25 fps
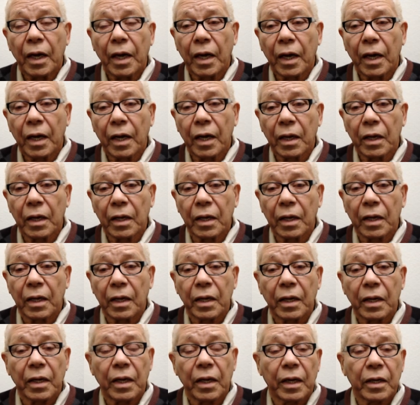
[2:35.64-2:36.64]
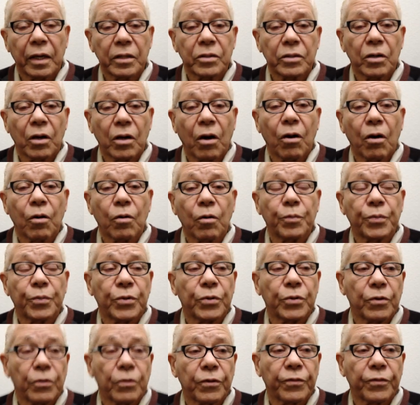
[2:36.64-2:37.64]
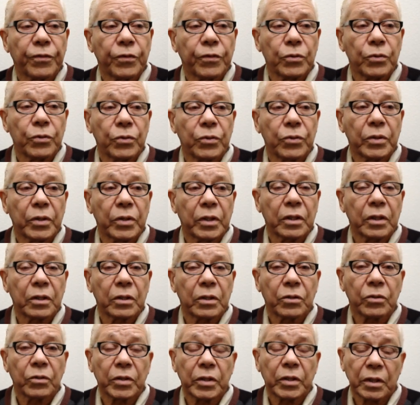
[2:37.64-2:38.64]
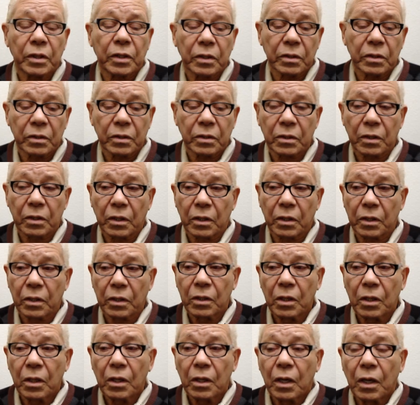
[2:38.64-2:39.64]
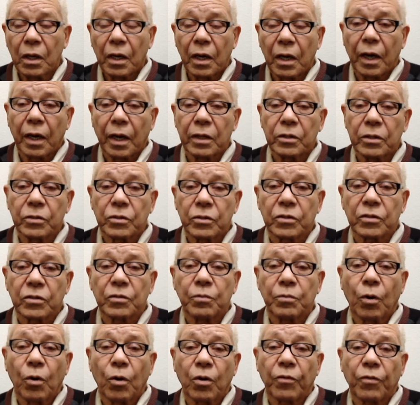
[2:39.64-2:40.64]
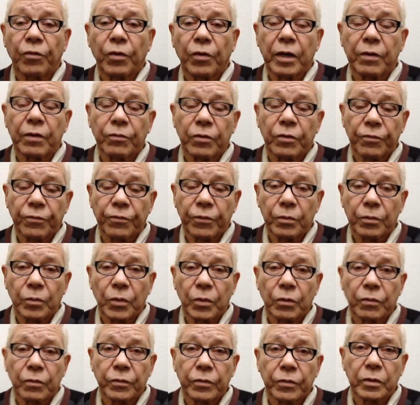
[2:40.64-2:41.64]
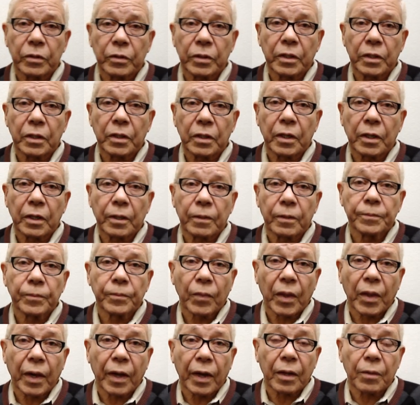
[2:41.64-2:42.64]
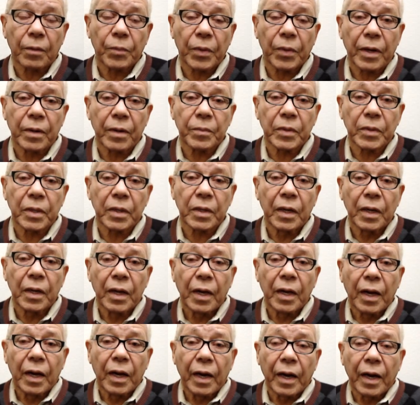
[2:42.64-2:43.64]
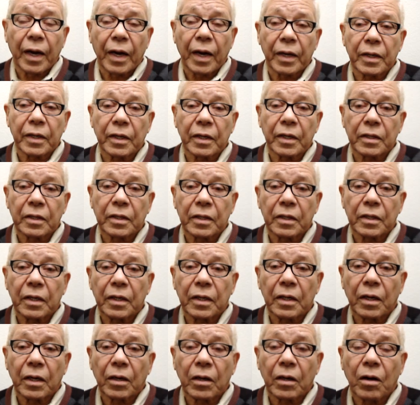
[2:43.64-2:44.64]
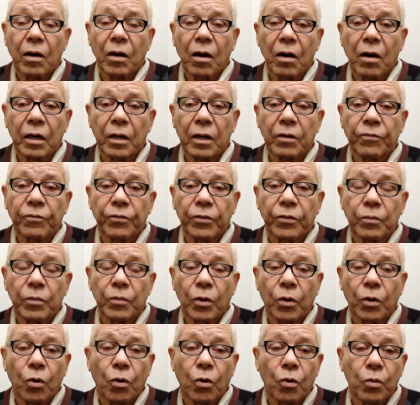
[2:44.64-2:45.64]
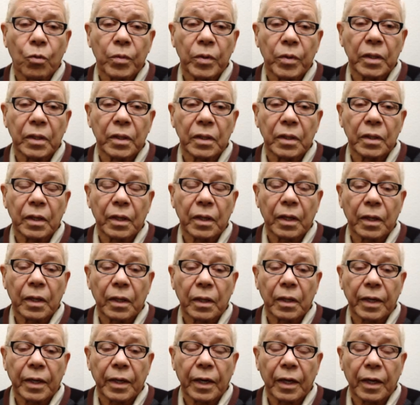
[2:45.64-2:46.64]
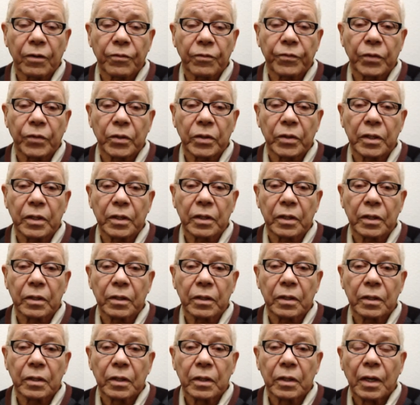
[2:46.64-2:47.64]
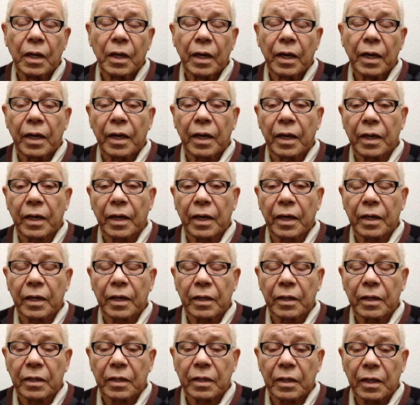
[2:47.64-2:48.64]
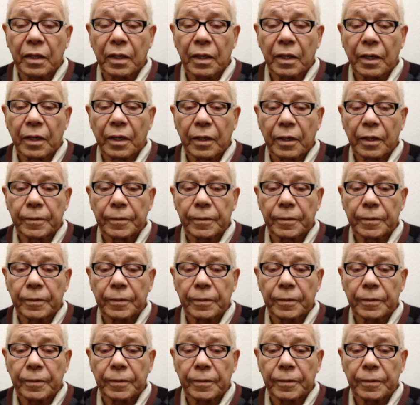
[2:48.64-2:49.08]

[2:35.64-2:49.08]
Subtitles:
And it has all pure food ingredients. I use a smoked flavor from over in Alabama. I get the garlic from Gorman, California, and I get the